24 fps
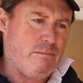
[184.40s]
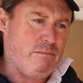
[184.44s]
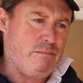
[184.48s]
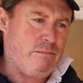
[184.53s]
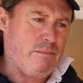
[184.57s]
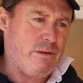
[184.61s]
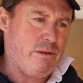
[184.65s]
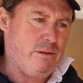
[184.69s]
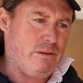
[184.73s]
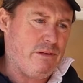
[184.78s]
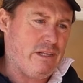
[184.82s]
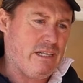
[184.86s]

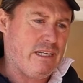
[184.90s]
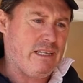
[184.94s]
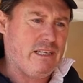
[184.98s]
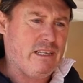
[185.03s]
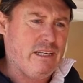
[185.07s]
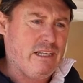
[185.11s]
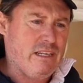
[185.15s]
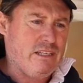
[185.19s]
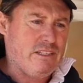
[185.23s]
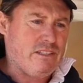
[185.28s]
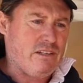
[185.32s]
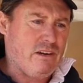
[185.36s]
building
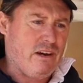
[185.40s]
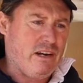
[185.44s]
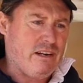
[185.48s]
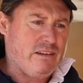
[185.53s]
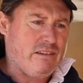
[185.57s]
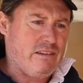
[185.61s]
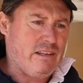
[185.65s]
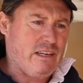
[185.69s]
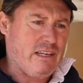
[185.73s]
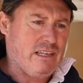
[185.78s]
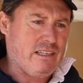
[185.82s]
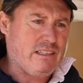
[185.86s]
side of
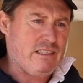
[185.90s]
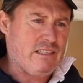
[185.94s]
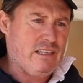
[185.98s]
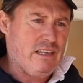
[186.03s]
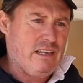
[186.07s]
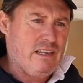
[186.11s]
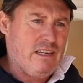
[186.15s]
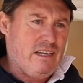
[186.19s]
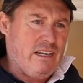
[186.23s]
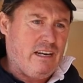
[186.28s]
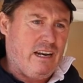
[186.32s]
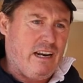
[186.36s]
things,
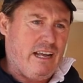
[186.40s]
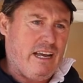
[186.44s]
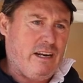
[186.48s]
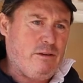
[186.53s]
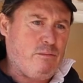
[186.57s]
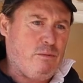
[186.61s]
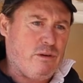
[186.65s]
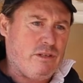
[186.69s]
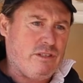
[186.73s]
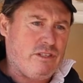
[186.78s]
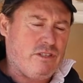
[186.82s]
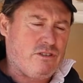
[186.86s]

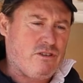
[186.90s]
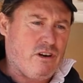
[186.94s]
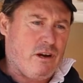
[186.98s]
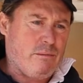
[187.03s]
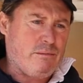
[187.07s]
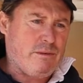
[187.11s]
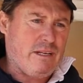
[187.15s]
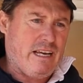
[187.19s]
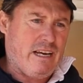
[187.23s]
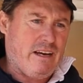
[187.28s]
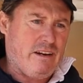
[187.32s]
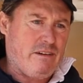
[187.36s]
lead was
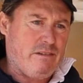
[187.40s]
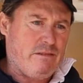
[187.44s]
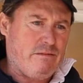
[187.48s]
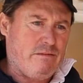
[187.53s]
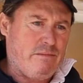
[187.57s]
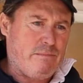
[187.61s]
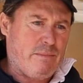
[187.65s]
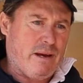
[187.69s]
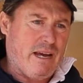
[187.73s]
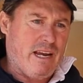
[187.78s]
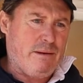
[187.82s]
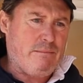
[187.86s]
dropped out of
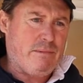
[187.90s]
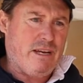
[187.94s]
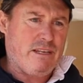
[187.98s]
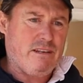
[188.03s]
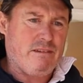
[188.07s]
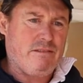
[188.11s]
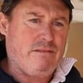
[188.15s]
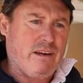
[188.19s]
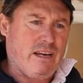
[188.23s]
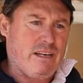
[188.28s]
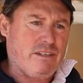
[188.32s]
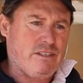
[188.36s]
paint
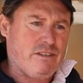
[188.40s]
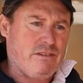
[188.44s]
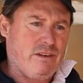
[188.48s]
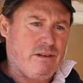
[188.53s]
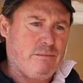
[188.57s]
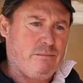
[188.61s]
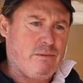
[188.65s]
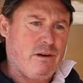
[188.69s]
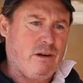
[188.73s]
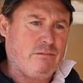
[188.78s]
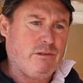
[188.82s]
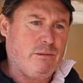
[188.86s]
manufacturing
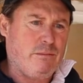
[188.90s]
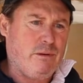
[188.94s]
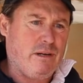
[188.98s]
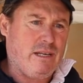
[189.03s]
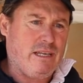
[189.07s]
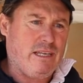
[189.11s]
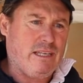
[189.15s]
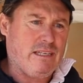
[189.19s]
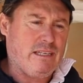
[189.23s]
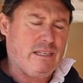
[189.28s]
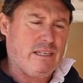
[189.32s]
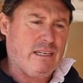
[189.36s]
probably
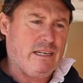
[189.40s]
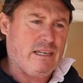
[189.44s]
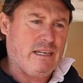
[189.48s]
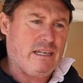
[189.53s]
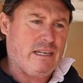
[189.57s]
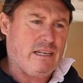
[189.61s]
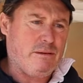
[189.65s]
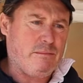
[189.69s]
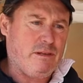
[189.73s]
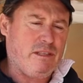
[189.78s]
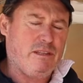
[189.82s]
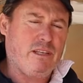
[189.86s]

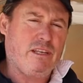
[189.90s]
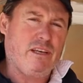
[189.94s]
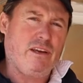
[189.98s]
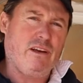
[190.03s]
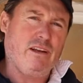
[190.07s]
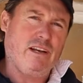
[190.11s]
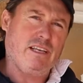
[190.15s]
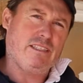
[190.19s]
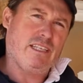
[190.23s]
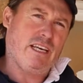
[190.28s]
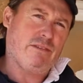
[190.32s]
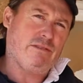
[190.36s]
in the
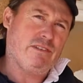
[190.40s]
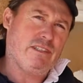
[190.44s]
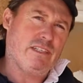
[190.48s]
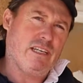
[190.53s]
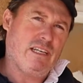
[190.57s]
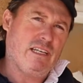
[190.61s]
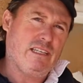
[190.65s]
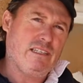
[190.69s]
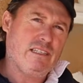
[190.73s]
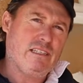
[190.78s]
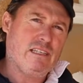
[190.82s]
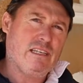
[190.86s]
early
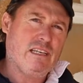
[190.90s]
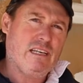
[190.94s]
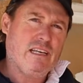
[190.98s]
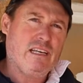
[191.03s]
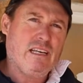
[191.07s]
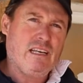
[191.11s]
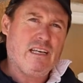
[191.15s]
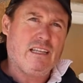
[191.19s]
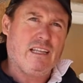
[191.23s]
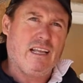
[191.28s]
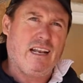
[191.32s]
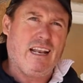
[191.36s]
70s.
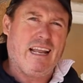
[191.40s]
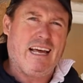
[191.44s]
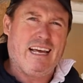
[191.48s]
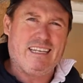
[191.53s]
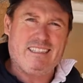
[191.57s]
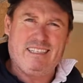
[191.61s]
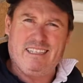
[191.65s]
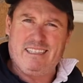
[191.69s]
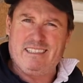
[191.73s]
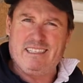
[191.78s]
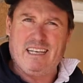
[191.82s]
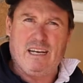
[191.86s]
The
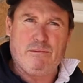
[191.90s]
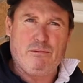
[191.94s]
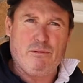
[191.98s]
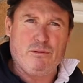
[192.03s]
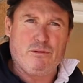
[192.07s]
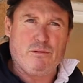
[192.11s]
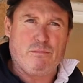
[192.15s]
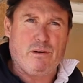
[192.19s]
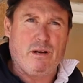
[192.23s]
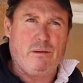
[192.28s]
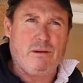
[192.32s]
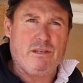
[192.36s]
last examples
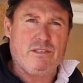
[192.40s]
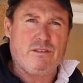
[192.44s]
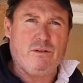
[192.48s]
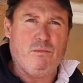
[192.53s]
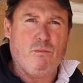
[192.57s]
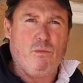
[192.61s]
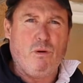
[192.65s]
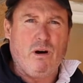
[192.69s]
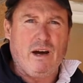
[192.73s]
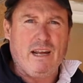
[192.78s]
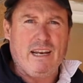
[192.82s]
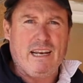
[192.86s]
were probably
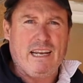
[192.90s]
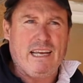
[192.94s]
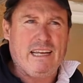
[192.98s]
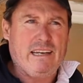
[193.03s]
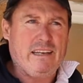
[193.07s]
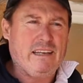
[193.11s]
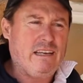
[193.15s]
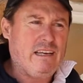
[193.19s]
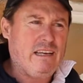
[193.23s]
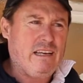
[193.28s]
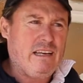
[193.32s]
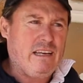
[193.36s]
some white lead
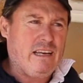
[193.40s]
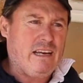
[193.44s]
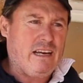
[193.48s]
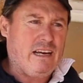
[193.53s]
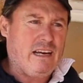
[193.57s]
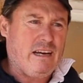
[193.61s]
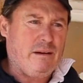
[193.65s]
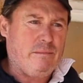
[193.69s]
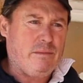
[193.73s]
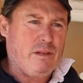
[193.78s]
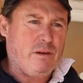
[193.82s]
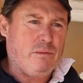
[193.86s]

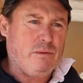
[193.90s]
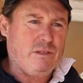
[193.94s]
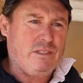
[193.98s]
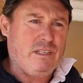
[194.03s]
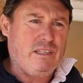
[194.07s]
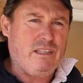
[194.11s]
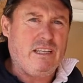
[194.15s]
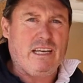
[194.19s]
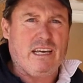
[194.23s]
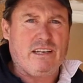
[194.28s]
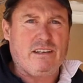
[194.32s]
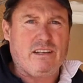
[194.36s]
that was
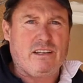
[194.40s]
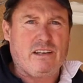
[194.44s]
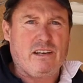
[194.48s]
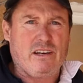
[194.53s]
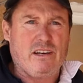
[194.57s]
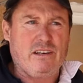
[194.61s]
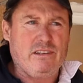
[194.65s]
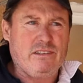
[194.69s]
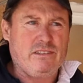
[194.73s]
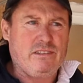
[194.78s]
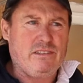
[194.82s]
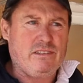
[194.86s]
in the
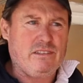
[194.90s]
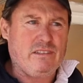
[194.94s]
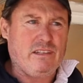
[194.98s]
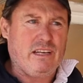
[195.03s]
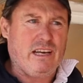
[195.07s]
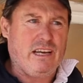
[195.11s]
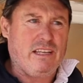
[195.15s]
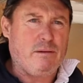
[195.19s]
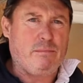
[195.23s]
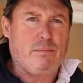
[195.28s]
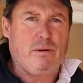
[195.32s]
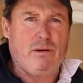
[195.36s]
undercoats
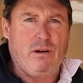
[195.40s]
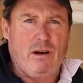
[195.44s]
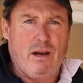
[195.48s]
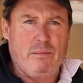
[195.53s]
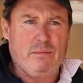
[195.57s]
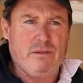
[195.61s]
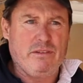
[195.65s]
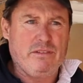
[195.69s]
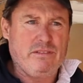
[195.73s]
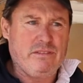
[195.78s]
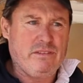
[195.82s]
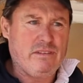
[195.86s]
and the
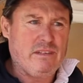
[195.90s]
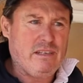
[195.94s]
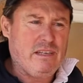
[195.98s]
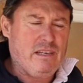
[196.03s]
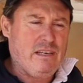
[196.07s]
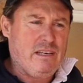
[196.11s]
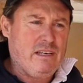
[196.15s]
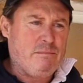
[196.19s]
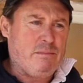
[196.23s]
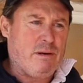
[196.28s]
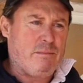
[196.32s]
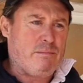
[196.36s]
primers.
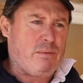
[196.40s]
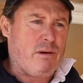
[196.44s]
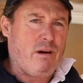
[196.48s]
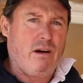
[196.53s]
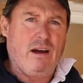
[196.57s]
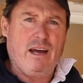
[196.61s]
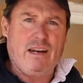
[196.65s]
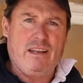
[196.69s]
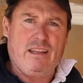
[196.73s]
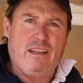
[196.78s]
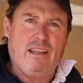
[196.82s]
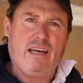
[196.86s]
But
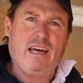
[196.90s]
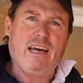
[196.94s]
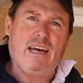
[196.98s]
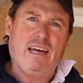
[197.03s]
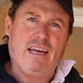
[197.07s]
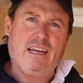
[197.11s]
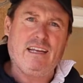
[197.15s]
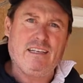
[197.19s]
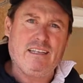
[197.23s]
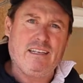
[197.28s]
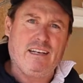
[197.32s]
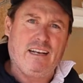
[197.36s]
prior to
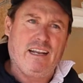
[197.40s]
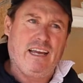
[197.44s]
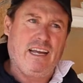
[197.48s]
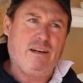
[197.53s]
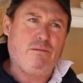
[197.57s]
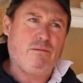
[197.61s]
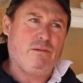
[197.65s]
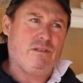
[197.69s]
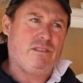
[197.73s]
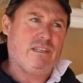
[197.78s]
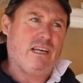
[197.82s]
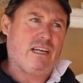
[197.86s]
that,
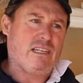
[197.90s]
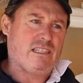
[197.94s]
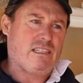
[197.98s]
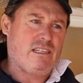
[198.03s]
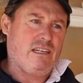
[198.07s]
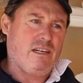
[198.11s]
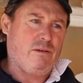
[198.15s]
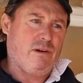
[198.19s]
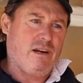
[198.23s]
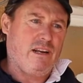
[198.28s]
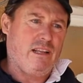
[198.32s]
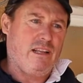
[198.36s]
lead was
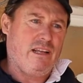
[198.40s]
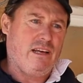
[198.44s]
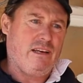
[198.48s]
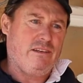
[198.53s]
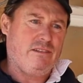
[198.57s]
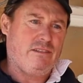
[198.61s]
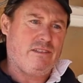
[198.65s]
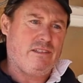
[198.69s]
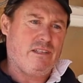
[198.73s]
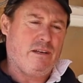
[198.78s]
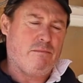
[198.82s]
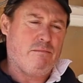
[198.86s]
actually one of
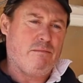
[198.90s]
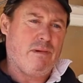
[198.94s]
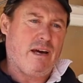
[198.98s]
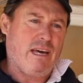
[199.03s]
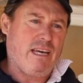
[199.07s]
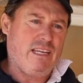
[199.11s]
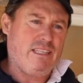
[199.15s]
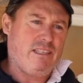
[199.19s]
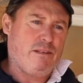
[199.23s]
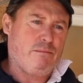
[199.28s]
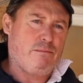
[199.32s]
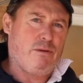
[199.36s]
those
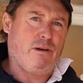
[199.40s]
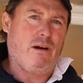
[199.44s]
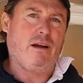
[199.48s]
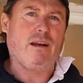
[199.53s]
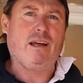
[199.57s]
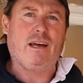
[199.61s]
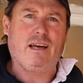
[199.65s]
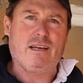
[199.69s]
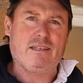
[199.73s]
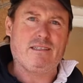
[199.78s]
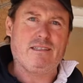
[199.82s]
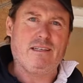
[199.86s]
amazing
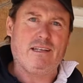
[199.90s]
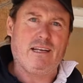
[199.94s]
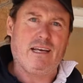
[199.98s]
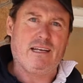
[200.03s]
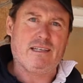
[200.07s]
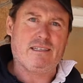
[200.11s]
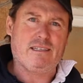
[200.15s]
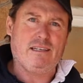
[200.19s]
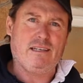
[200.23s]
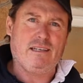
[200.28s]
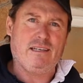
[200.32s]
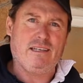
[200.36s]
products that
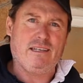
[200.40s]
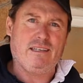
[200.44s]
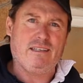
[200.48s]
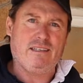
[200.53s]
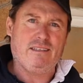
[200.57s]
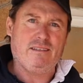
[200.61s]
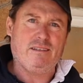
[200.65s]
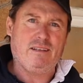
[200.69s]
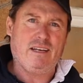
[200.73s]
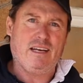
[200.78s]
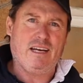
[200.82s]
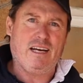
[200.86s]
actually
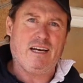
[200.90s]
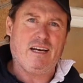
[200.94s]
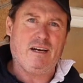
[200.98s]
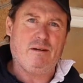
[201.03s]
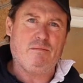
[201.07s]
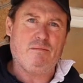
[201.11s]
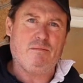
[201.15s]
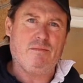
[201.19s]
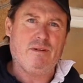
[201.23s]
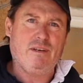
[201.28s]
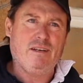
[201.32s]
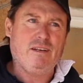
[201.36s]

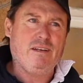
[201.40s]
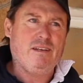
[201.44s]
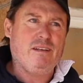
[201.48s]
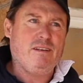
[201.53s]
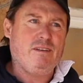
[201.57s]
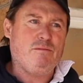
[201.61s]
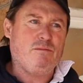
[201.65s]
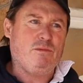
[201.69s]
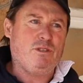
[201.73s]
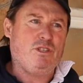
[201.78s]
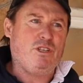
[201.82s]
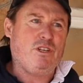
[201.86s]

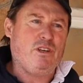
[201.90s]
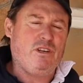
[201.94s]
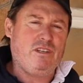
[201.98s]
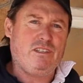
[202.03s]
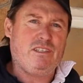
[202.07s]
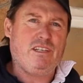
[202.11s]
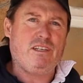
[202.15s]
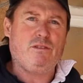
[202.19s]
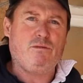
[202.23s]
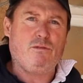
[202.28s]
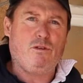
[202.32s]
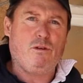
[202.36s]
was used
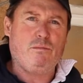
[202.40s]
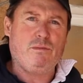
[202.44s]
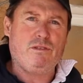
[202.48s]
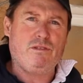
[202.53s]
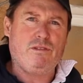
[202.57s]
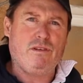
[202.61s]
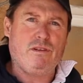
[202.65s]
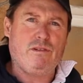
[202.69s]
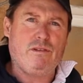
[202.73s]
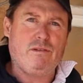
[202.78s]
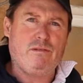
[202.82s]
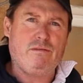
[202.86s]
in a raw
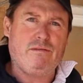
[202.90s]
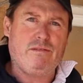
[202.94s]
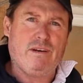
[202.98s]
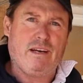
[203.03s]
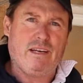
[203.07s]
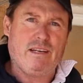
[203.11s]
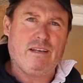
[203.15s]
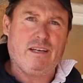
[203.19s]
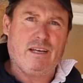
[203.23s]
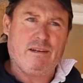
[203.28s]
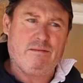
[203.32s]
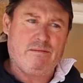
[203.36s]
material
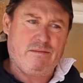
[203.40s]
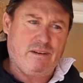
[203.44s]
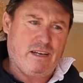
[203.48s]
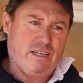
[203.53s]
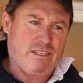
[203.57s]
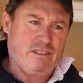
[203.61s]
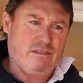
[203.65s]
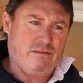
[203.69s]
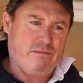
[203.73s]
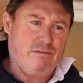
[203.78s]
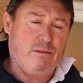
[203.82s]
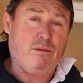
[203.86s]

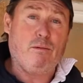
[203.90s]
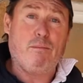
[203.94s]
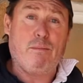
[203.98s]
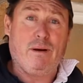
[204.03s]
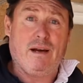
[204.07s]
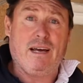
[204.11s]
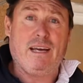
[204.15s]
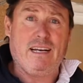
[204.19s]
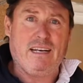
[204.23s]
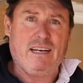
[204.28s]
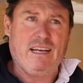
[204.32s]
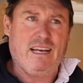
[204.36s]
fashion for
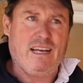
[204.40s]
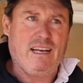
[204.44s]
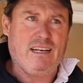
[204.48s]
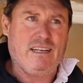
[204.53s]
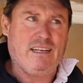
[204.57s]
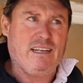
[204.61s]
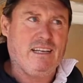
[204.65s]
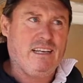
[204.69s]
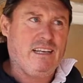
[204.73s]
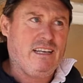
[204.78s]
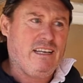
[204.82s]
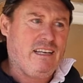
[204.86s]
paint.
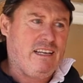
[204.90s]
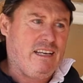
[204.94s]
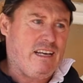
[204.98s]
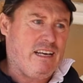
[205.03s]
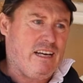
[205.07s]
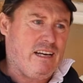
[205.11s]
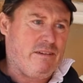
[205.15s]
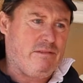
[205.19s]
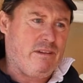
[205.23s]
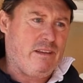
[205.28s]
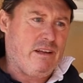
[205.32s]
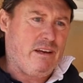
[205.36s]
And
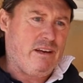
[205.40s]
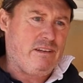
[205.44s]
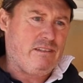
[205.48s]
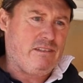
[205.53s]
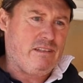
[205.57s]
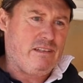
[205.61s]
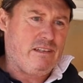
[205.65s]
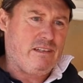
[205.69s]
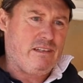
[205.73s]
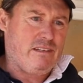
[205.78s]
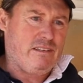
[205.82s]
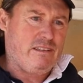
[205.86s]
for those
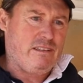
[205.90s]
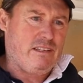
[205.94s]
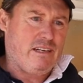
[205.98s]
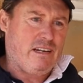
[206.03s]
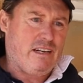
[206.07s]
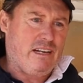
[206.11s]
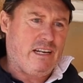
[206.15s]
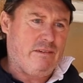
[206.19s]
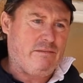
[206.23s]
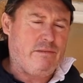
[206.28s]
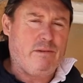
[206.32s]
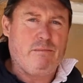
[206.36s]
that
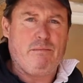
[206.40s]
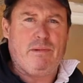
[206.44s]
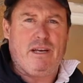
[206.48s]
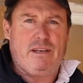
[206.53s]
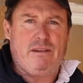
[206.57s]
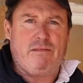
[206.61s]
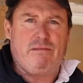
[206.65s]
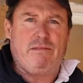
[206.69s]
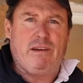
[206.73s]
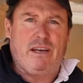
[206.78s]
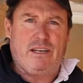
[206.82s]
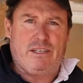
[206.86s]
love the
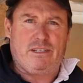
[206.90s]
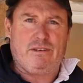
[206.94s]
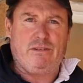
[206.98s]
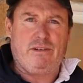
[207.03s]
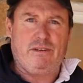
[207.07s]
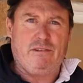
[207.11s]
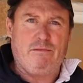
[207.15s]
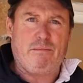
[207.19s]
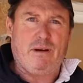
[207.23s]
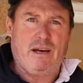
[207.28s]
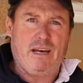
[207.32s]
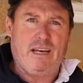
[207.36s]
manufacturing
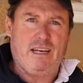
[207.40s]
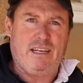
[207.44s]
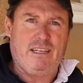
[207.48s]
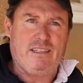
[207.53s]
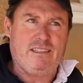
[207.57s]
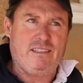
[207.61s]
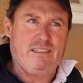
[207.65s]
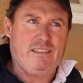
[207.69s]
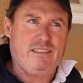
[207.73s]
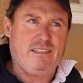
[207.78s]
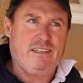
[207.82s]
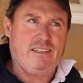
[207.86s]
of
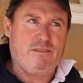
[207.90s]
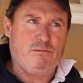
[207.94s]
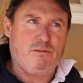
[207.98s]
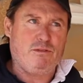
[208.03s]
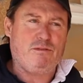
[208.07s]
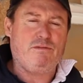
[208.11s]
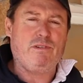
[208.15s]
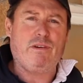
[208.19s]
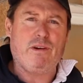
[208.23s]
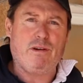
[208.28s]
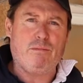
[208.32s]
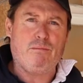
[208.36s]
paints, it was
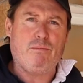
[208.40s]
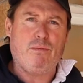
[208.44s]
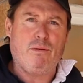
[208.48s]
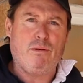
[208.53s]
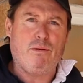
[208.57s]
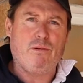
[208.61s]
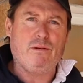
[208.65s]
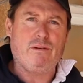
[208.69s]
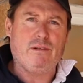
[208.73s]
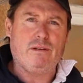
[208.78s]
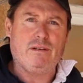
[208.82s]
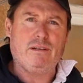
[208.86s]
very
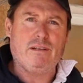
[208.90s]
important